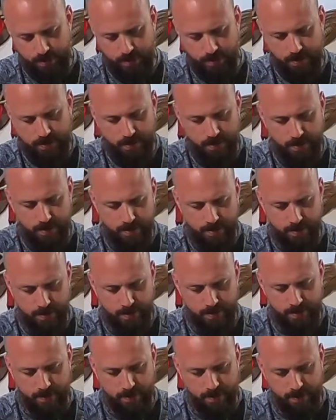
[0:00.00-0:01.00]

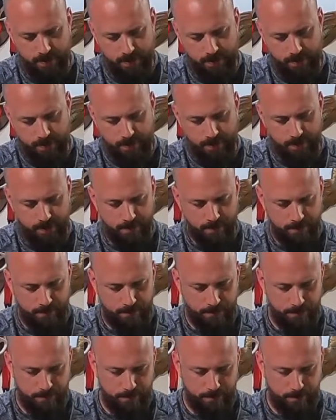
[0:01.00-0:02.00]

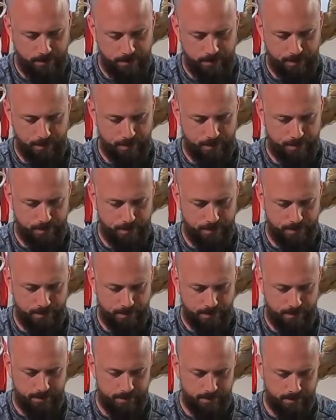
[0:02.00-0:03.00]

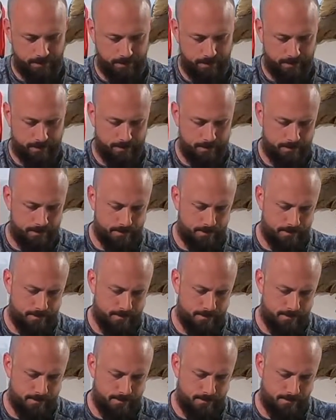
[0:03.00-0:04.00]

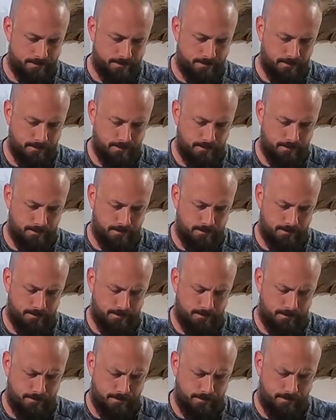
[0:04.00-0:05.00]

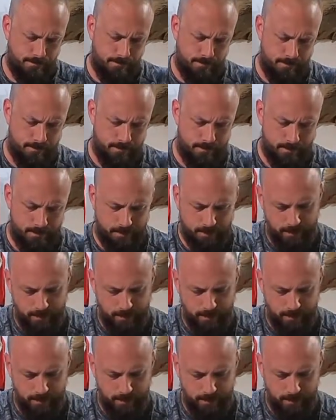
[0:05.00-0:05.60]
(no one is talking)